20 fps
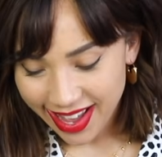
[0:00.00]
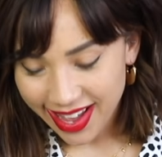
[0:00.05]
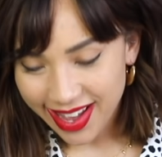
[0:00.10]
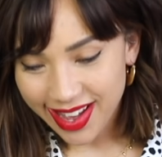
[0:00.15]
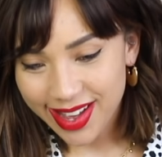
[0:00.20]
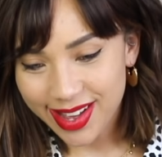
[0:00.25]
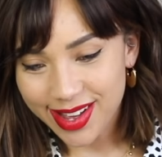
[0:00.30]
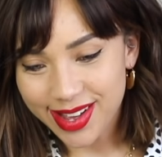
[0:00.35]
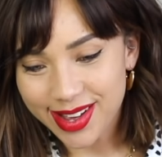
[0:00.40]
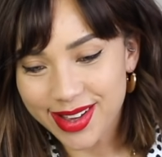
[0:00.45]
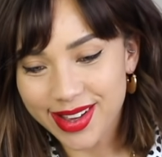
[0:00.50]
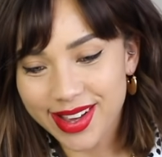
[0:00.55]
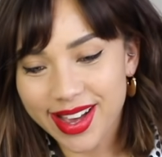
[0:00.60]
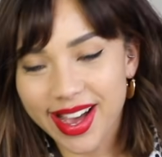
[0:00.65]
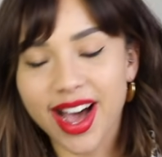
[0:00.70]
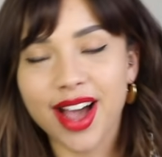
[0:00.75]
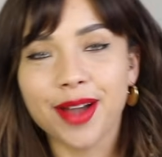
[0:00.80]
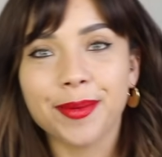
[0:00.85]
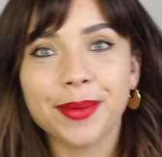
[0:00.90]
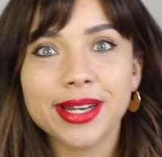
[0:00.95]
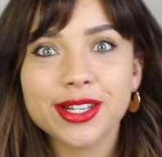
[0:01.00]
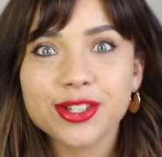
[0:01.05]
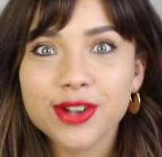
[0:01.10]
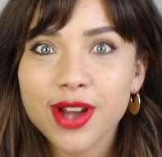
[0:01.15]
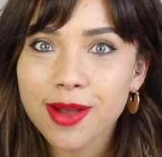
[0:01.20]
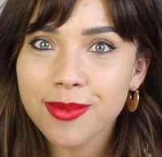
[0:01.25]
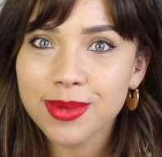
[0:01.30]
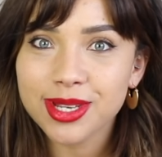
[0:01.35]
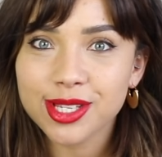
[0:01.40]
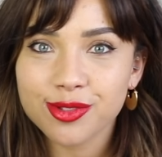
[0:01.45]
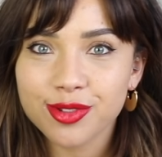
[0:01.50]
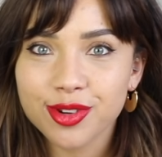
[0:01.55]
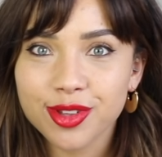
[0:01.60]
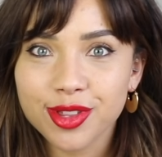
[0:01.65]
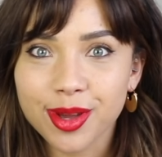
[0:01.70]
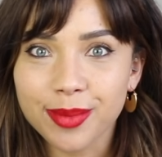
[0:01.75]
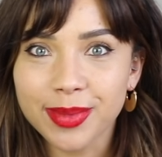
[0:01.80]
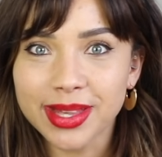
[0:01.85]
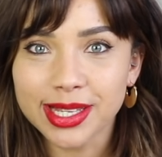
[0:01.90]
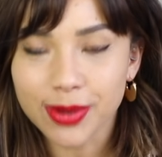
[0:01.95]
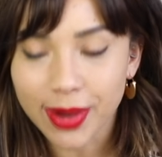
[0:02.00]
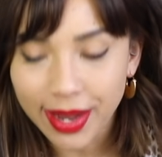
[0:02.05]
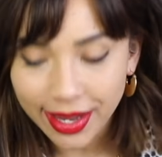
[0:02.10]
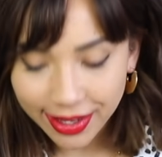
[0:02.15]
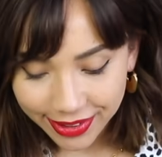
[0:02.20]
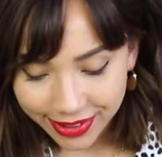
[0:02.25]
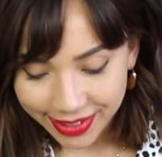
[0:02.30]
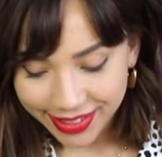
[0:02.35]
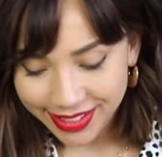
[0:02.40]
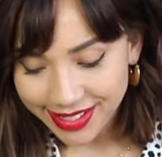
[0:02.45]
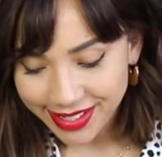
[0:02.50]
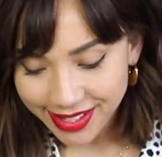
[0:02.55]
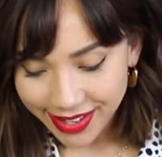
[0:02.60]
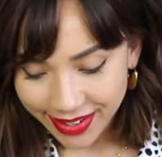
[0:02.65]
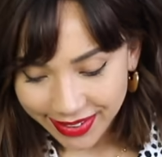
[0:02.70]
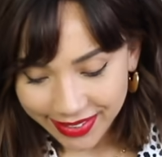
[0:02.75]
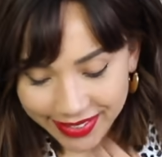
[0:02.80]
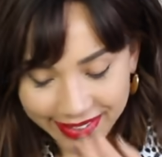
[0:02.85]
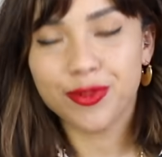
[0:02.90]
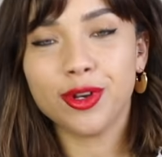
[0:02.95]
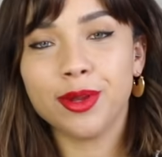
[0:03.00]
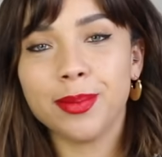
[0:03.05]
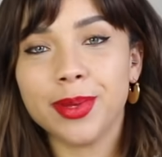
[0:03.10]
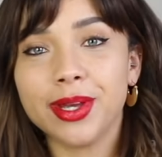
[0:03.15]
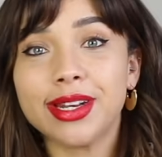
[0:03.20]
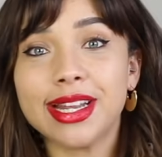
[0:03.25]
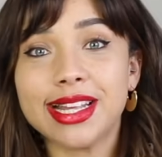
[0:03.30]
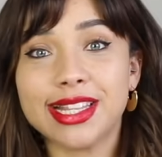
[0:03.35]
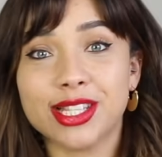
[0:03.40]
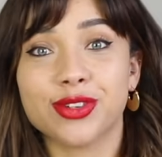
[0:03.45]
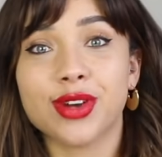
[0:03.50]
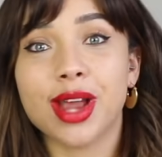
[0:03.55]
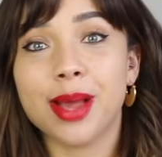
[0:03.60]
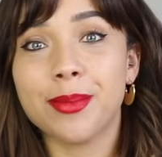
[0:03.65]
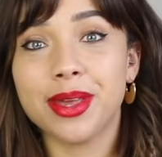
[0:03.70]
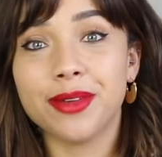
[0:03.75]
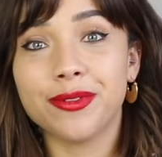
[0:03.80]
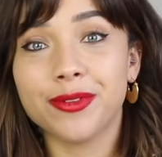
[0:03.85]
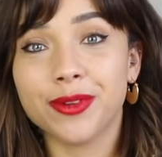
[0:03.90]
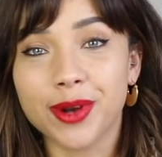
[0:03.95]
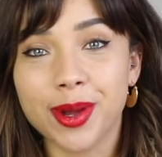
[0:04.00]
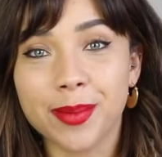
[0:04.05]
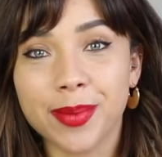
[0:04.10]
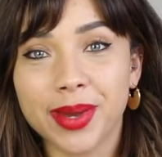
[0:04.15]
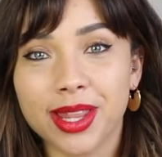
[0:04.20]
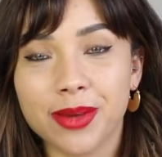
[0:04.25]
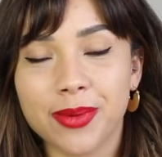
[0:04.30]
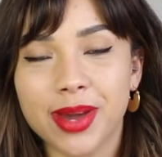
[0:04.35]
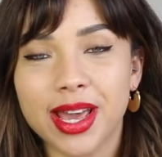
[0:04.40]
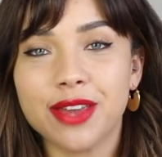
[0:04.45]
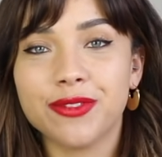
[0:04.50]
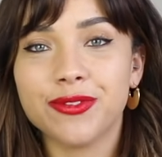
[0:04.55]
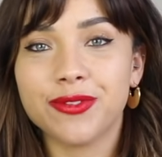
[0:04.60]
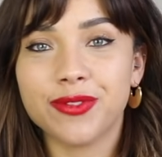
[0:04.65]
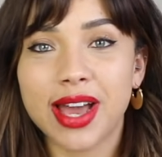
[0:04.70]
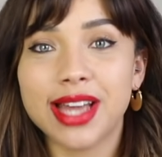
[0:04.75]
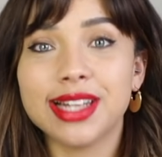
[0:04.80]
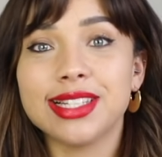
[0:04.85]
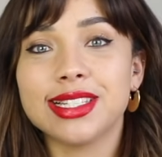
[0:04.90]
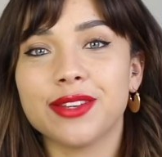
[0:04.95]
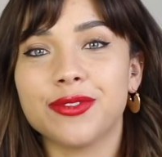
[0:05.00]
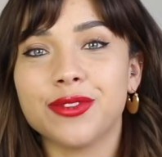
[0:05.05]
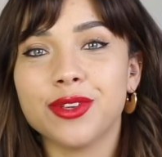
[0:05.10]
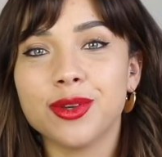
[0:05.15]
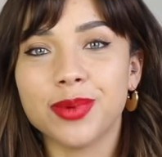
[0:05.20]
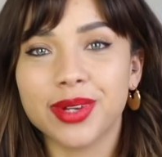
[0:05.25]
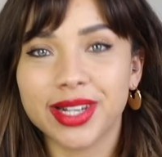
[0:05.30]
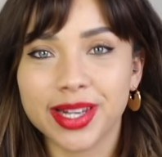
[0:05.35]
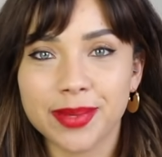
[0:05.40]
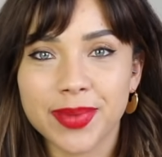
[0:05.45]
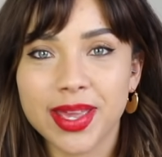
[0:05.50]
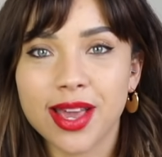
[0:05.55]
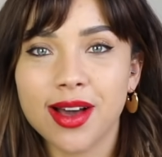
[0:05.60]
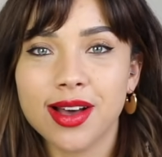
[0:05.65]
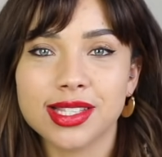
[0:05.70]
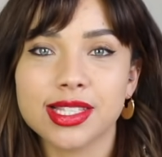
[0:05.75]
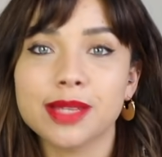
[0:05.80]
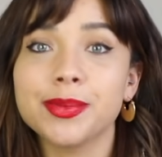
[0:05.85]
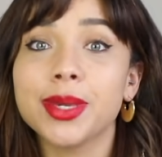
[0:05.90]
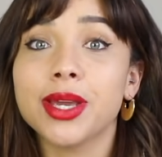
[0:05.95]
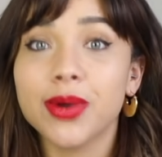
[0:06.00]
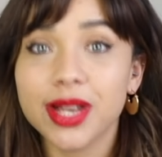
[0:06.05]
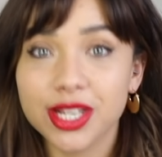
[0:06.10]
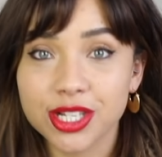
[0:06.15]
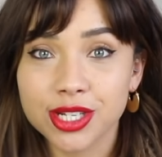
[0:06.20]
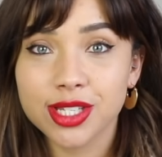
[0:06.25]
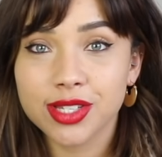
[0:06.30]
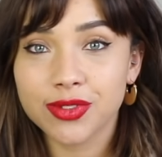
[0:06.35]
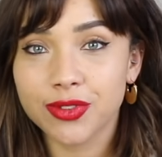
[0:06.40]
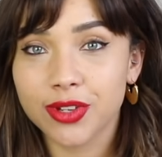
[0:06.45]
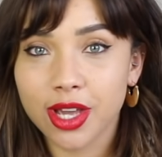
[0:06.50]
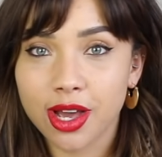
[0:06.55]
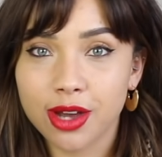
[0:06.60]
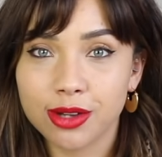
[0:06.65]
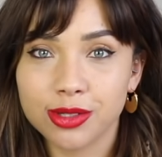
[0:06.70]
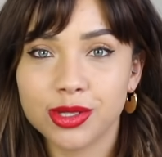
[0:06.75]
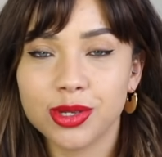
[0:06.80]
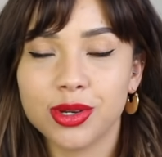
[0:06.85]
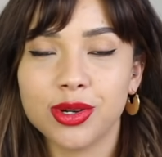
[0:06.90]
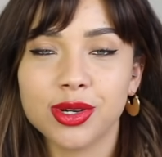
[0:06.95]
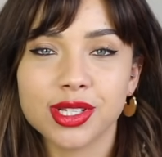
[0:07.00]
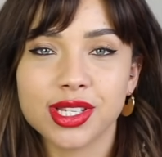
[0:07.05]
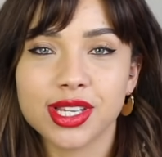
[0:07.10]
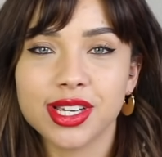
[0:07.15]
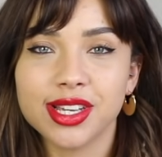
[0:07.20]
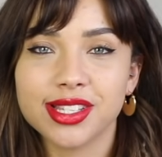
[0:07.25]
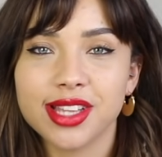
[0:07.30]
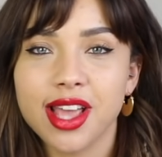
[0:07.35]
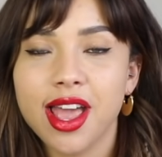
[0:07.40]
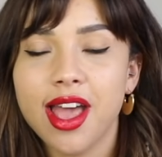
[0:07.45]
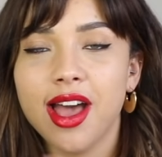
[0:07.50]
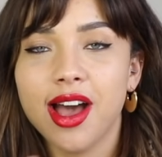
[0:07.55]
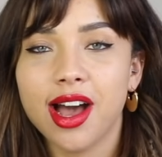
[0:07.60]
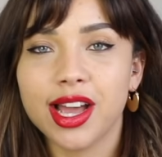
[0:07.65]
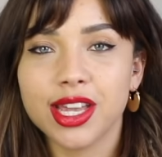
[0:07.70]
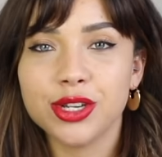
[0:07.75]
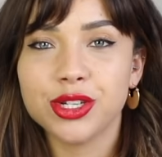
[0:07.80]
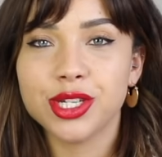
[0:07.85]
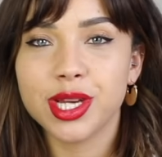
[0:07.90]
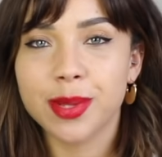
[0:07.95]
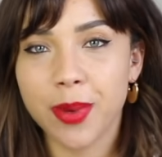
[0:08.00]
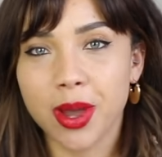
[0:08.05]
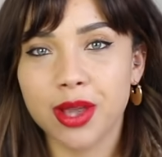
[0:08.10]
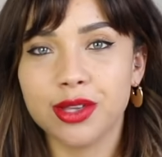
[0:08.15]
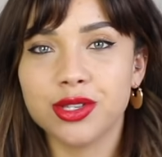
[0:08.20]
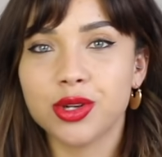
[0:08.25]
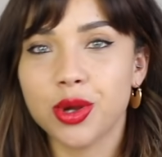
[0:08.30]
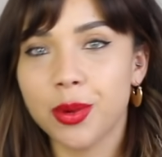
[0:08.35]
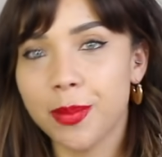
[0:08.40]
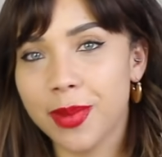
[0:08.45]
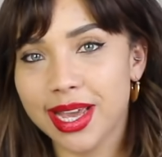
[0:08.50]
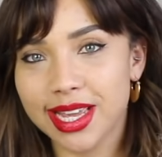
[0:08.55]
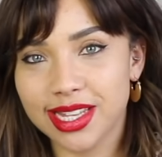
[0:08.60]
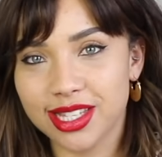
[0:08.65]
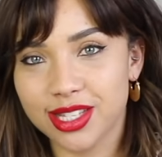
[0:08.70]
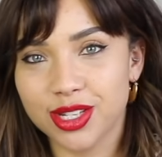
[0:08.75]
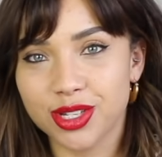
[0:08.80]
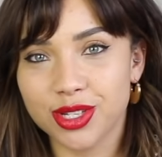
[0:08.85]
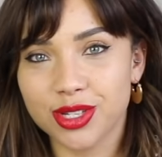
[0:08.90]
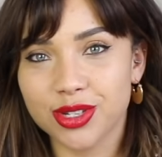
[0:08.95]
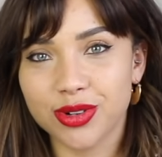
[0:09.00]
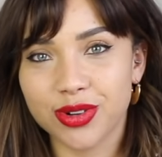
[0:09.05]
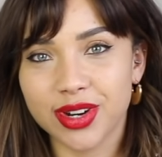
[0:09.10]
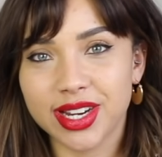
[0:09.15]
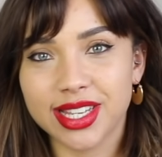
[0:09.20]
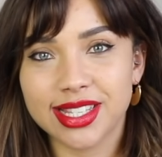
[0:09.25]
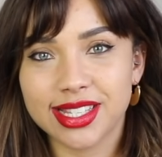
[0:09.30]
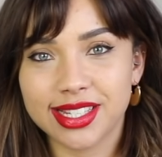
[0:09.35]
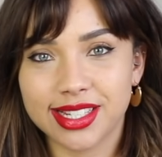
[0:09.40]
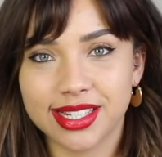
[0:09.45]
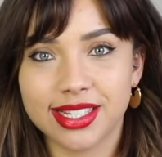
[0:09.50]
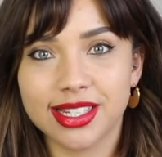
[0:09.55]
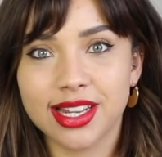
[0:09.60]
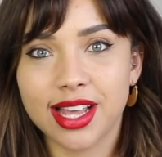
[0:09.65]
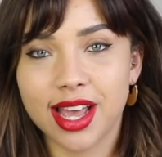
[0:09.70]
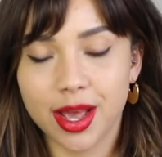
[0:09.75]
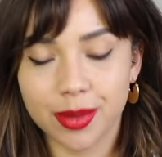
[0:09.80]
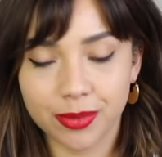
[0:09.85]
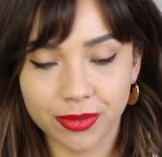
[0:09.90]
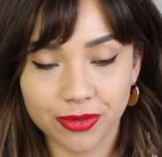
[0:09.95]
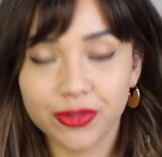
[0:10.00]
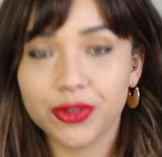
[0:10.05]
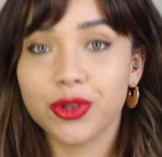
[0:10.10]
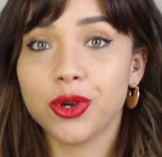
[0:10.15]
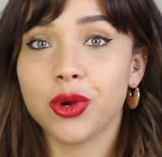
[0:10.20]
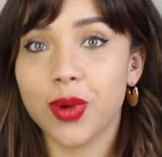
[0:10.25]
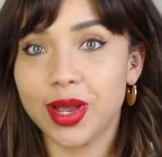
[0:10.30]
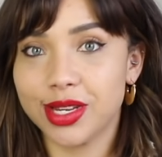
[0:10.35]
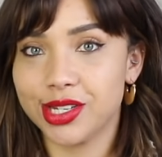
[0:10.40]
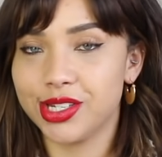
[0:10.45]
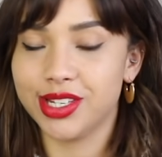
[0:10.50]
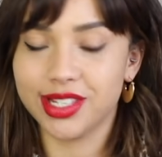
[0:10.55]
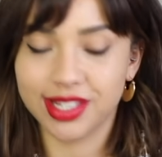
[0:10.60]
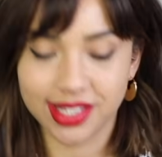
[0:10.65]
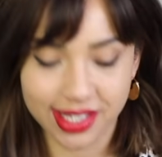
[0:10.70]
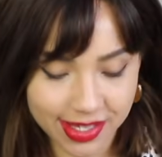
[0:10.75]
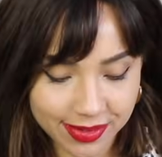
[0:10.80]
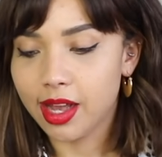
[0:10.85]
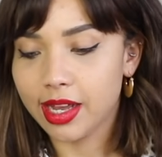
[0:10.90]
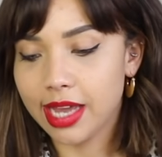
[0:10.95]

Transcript: Uh, I'm gonna try and whiz through them, there's quite a lot. So follow me on Instagram if you're not, by the way, and if you wanna be asking me questions for Girl Talks, because I usually post on my Insta stories um, for your questions.